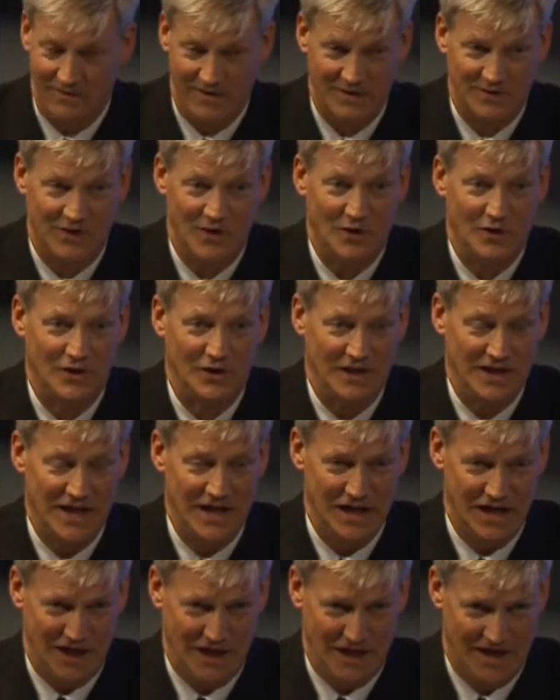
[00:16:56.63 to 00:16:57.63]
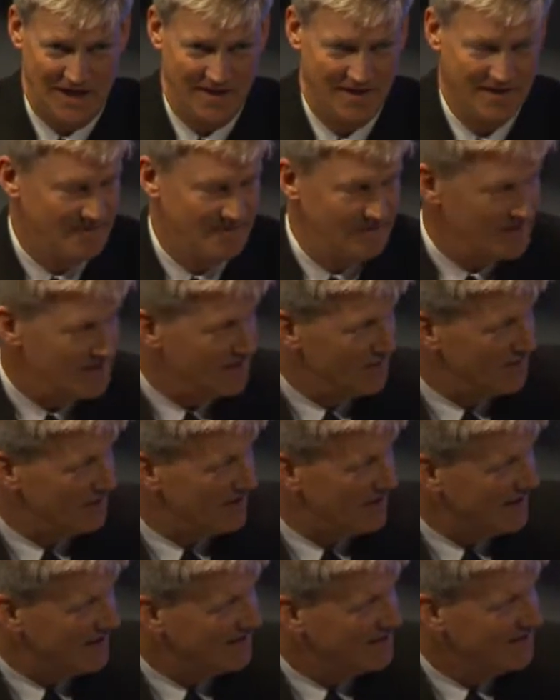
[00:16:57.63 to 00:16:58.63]
That's a good gig,
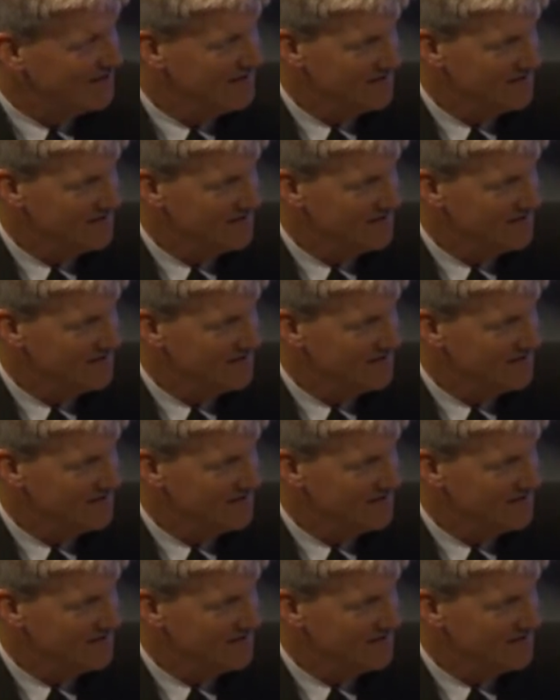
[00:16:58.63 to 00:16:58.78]
okay?